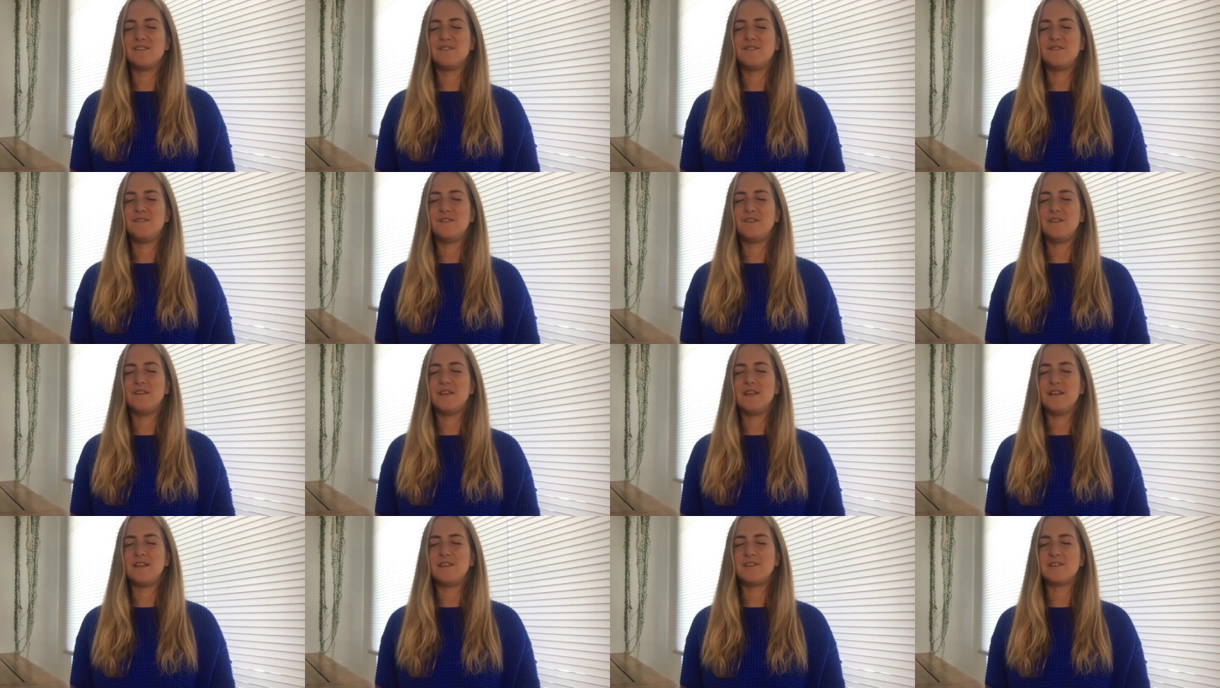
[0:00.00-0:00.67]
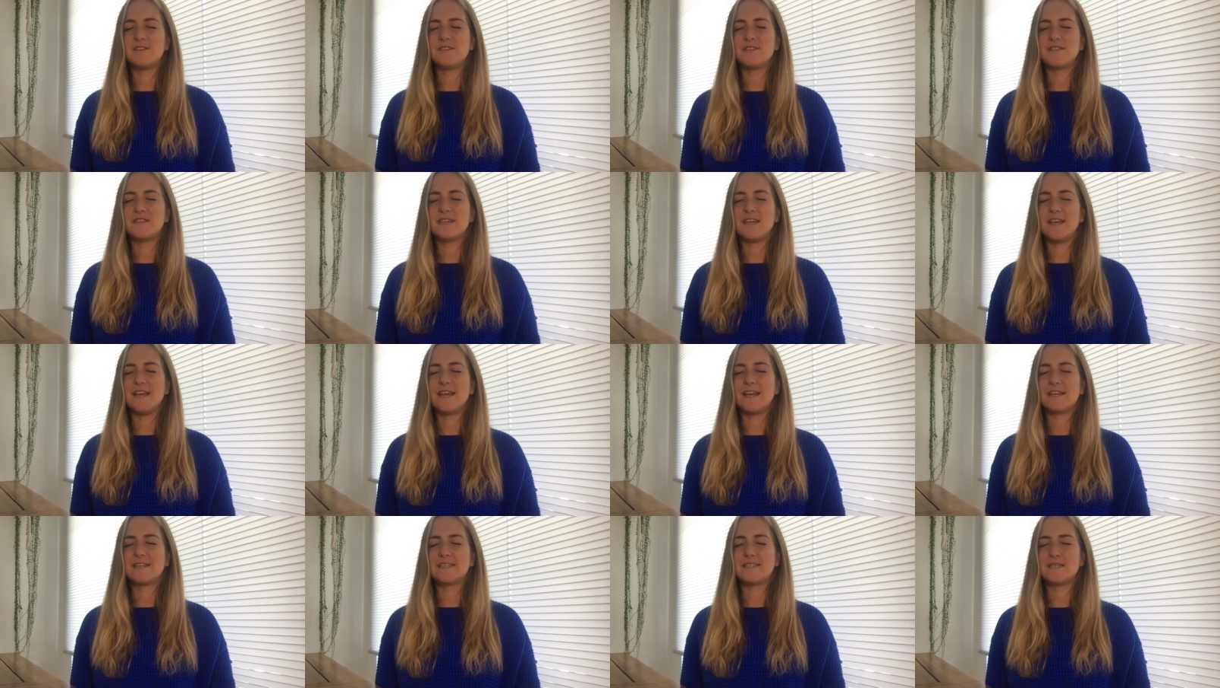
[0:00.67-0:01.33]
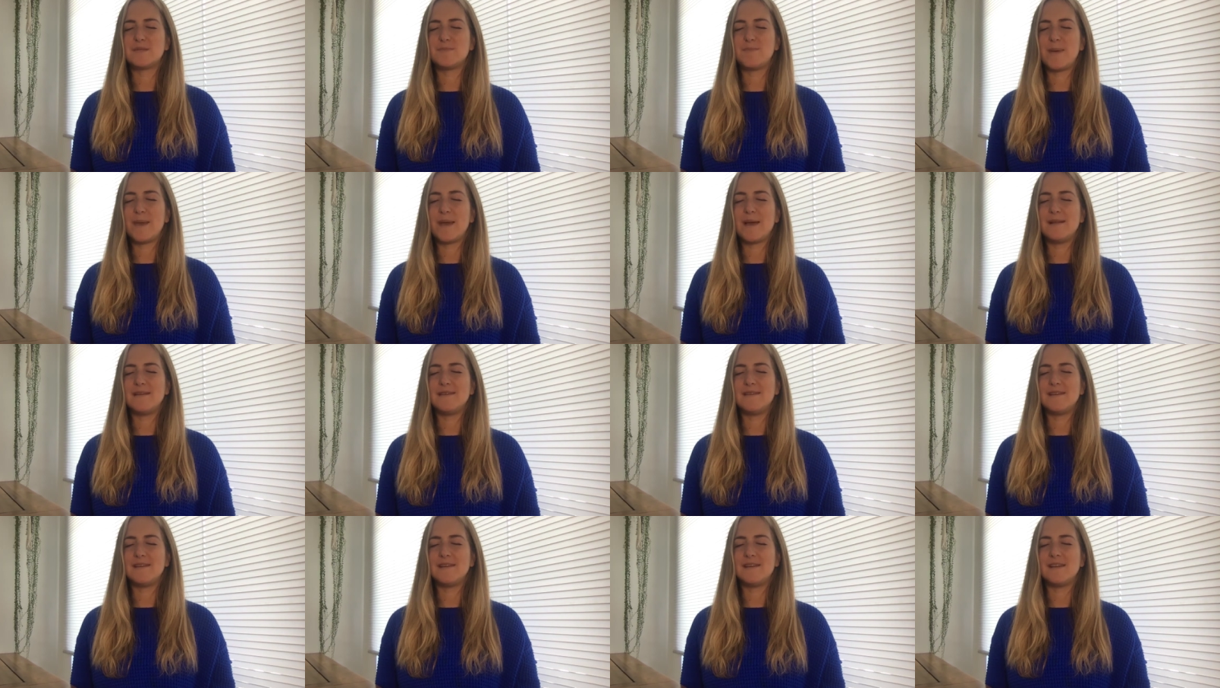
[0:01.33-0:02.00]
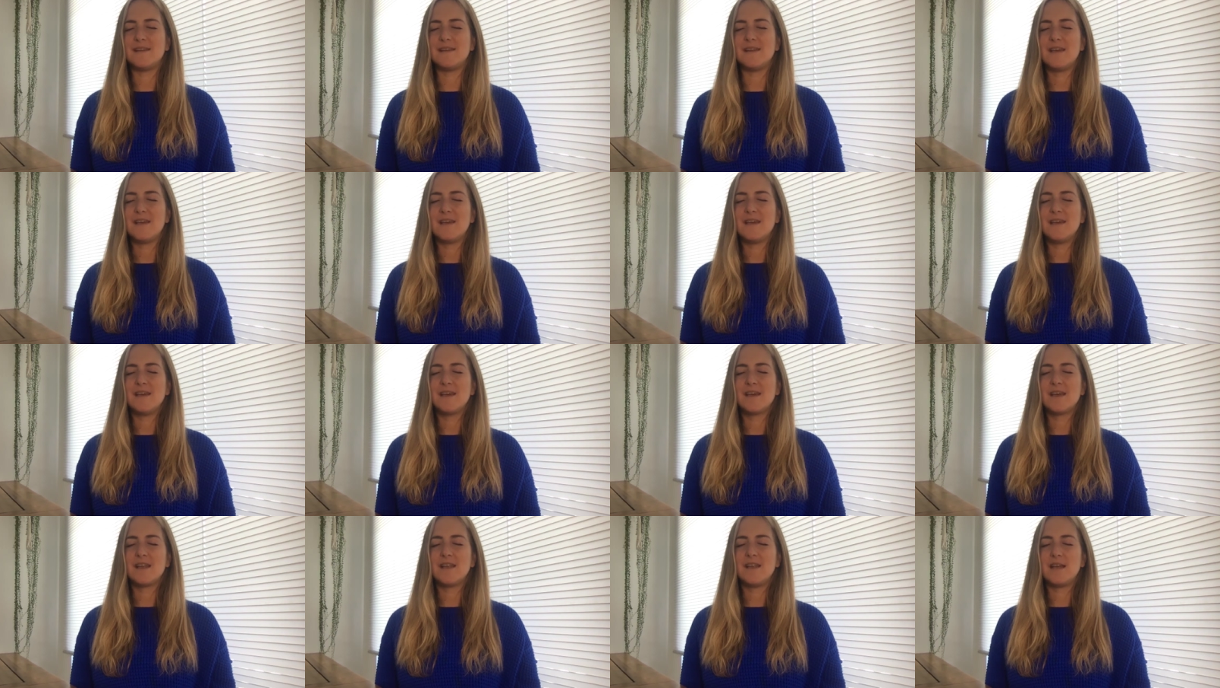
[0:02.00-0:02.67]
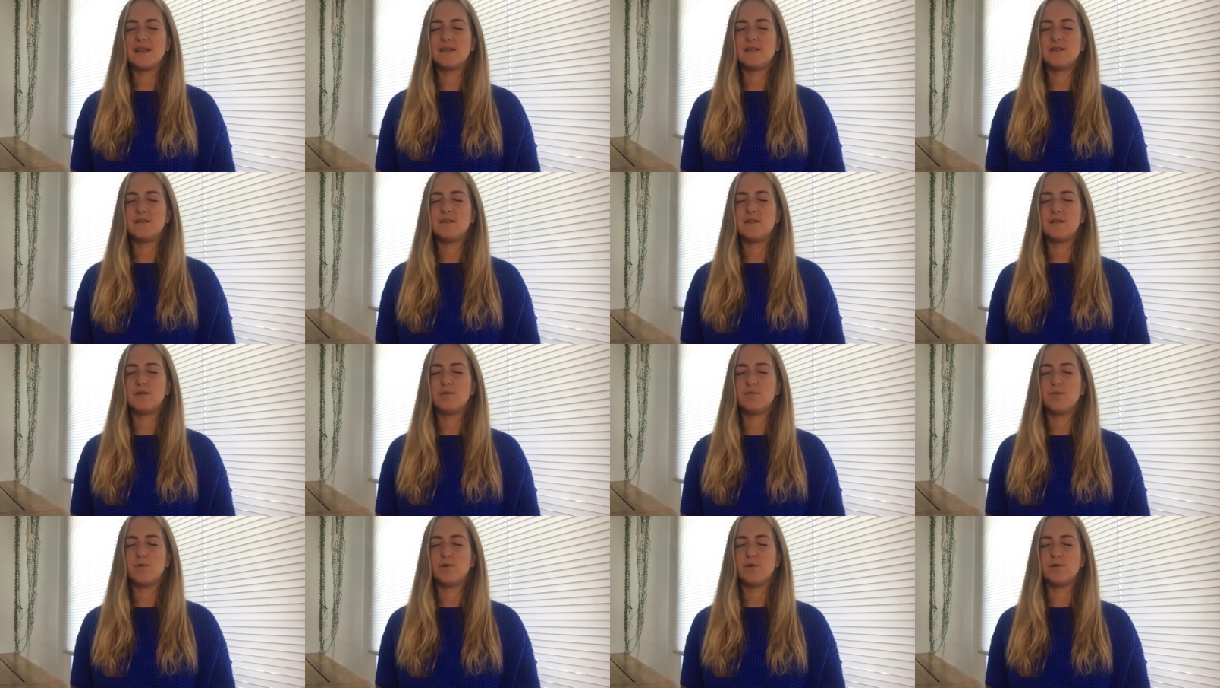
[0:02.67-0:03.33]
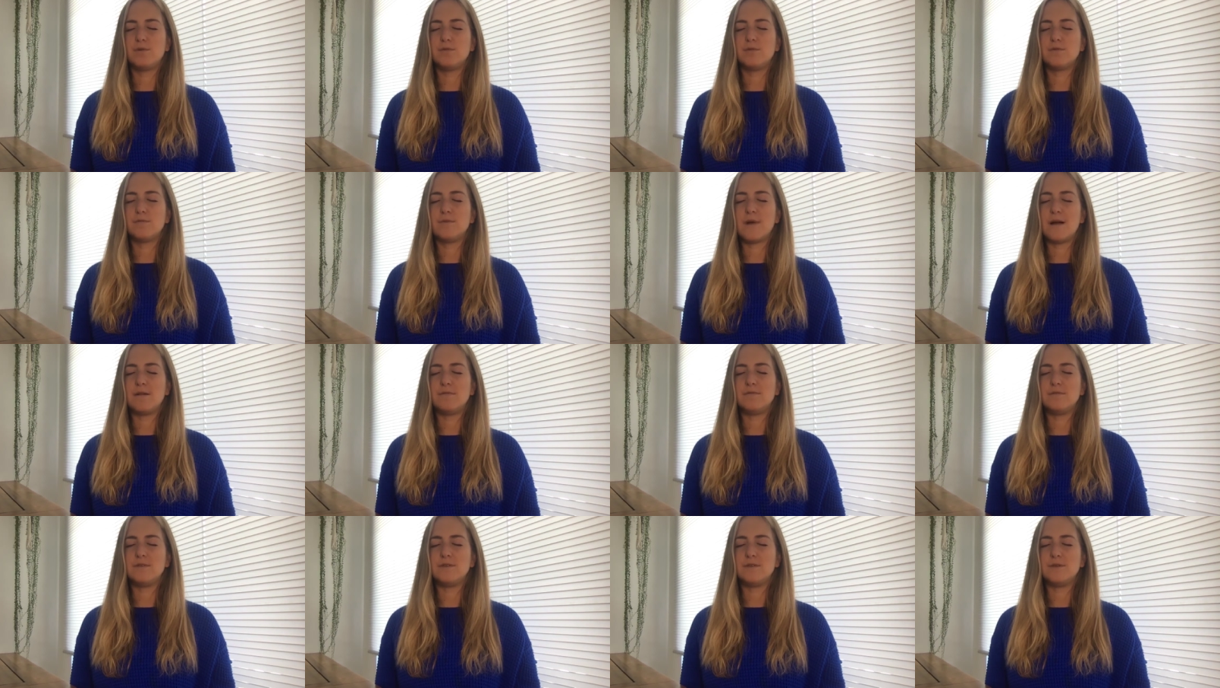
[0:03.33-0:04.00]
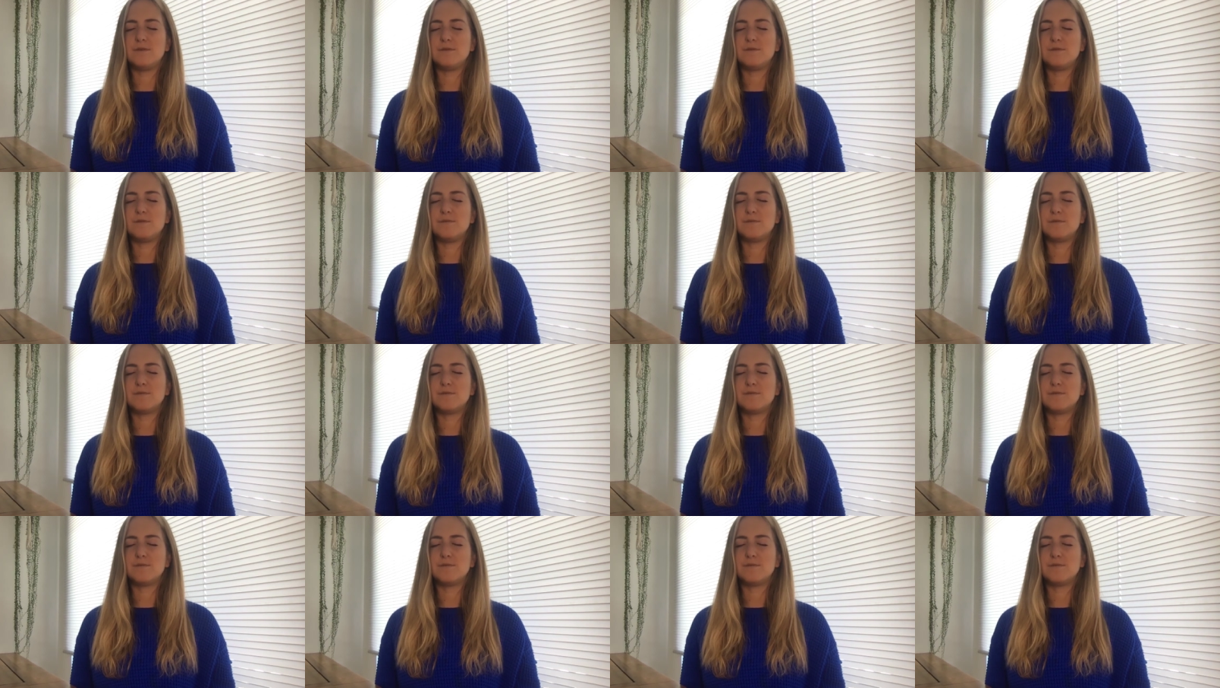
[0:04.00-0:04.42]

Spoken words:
Feeling just expanded and connected to the world around you,